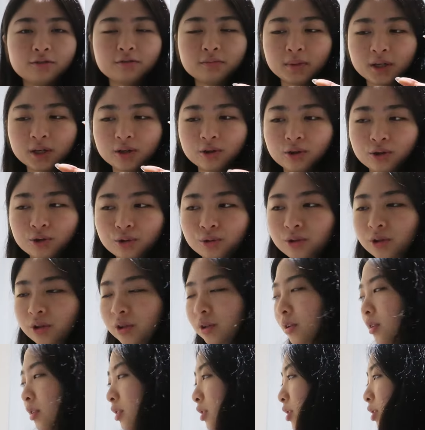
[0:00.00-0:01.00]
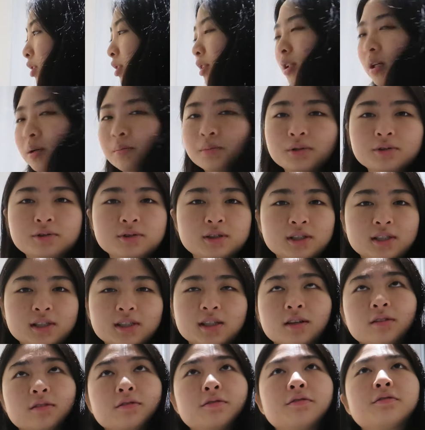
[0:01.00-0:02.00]
of my own shampoos and
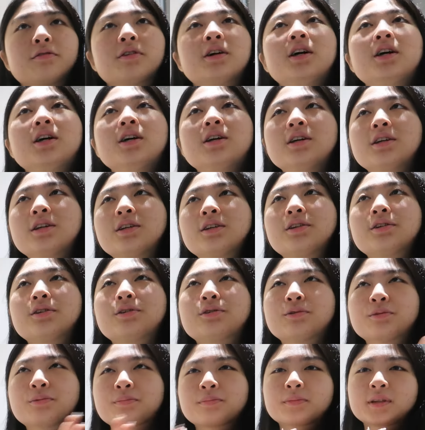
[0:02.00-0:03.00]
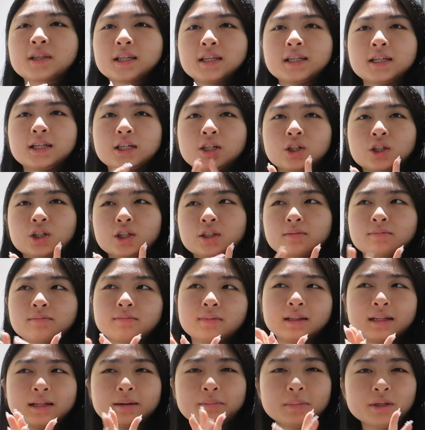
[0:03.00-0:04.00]
stuff. So hold on,
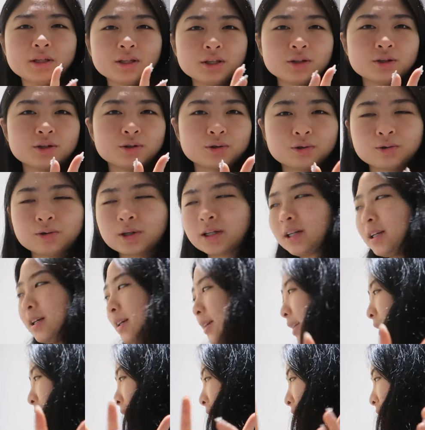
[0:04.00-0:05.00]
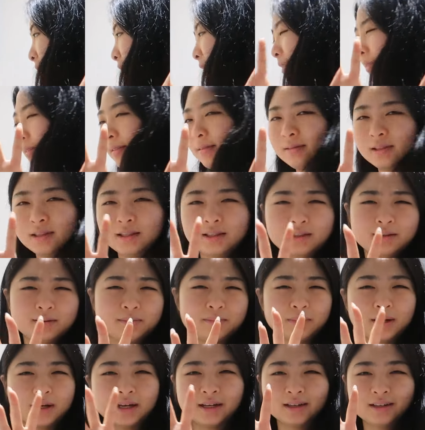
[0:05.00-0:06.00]
let me go and get
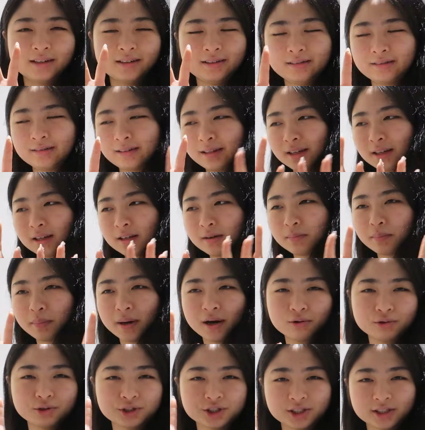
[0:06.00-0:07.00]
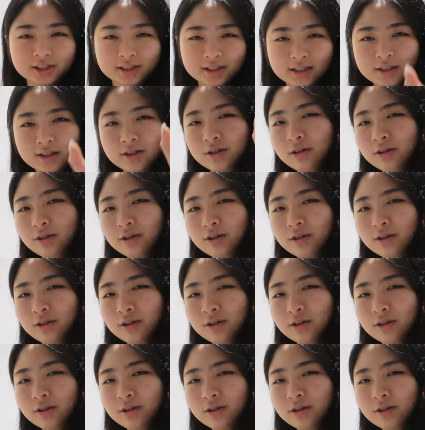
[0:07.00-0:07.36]
my like pouches.